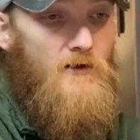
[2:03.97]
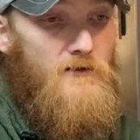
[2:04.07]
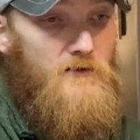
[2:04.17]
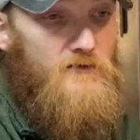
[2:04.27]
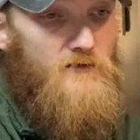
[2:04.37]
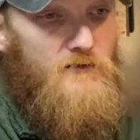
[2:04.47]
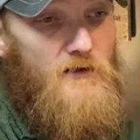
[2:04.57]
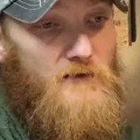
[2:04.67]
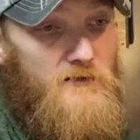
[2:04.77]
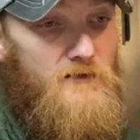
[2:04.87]
Then you
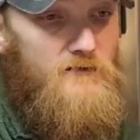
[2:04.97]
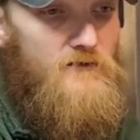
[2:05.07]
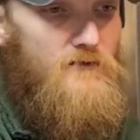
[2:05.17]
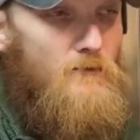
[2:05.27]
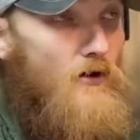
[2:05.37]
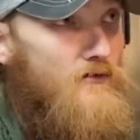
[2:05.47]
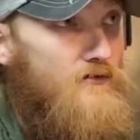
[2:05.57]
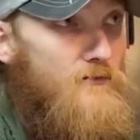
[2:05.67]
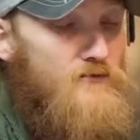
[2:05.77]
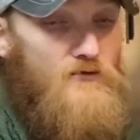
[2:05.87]
connect it to the
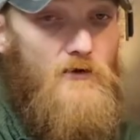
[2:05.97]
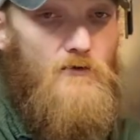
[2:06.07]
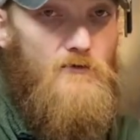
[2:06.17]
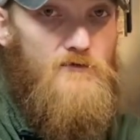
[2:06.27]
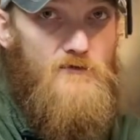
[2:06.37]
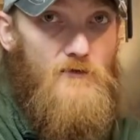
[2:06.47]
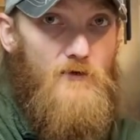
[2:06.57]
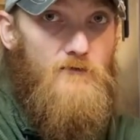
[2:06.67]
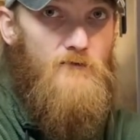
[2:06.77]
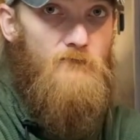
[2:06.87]
Bartram Trail, which is
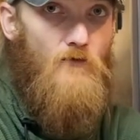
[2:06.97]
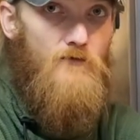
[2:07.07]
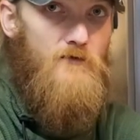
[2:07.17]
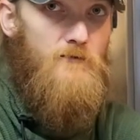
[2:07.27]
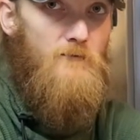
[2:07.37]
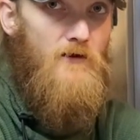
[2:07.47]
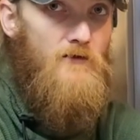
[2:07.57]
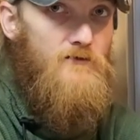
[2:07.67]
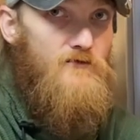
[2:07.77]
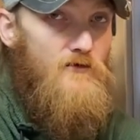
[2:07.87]
114
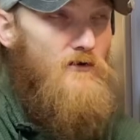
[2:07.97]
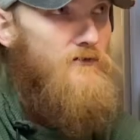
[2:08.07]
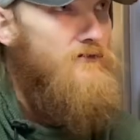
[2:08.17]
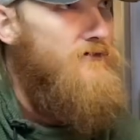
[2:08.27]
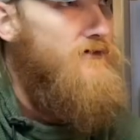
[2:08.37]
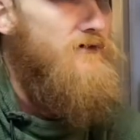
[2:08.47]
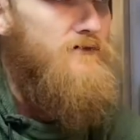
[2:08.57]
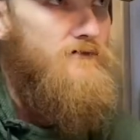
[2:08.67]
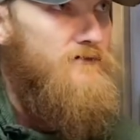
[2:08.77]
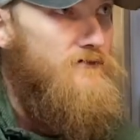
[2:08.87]
miles or
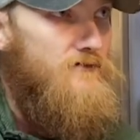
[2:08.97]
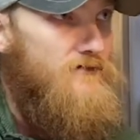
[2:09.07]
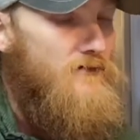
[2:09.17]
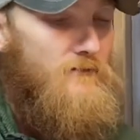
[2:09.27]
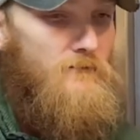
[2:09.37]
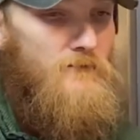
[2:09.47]
110 something.